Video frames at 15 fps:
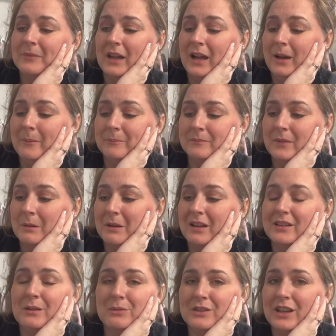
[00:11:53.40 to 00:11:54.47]

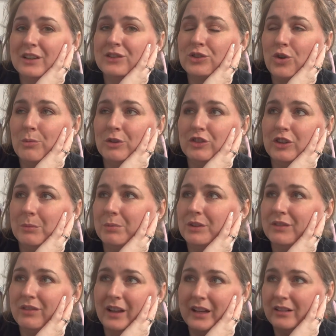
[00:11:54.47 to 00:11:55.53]
because it was, like, so much cheaper to
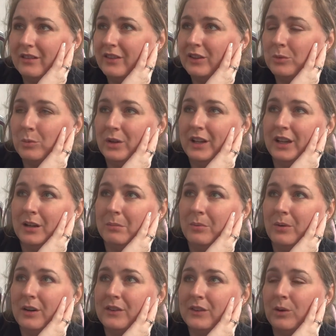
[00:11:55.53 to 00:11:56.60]
fly out of this one
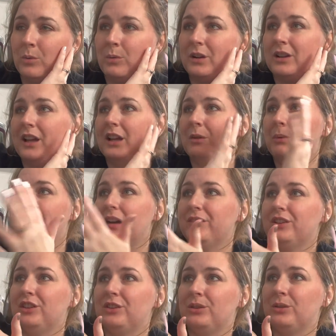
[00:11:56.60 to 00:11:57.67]
airport. So we're, like, we have
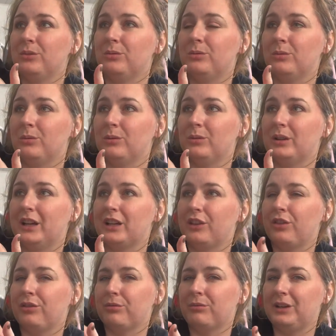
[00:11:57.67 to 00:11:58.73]
to do, like, a
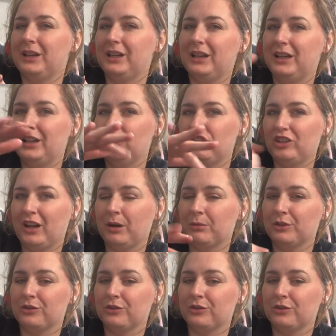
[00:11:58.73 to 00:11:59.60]
3-ish hour